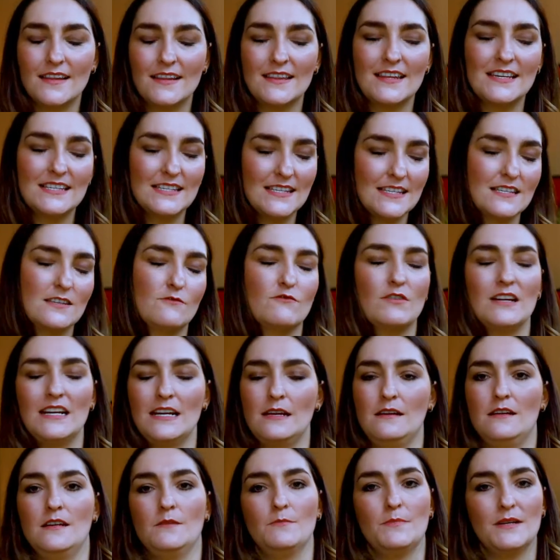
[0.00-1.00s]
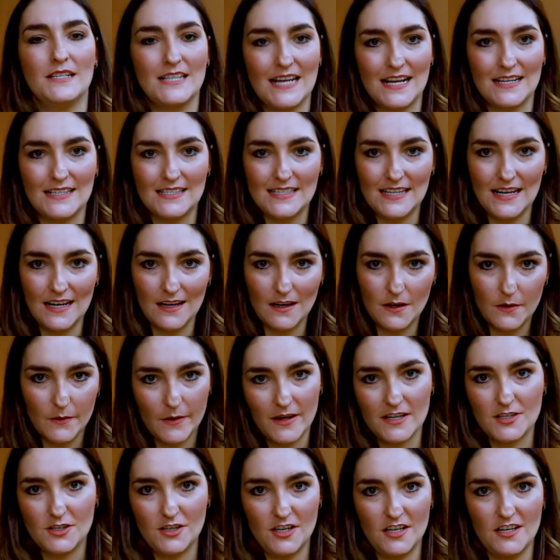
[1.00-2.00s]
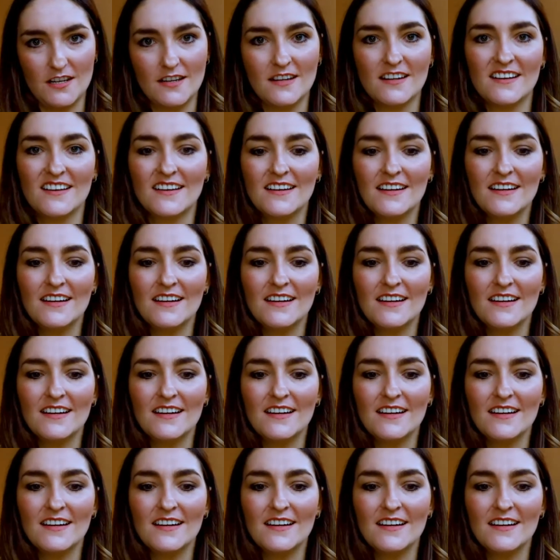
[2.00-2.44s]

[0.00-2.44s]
this is a really pedantic question.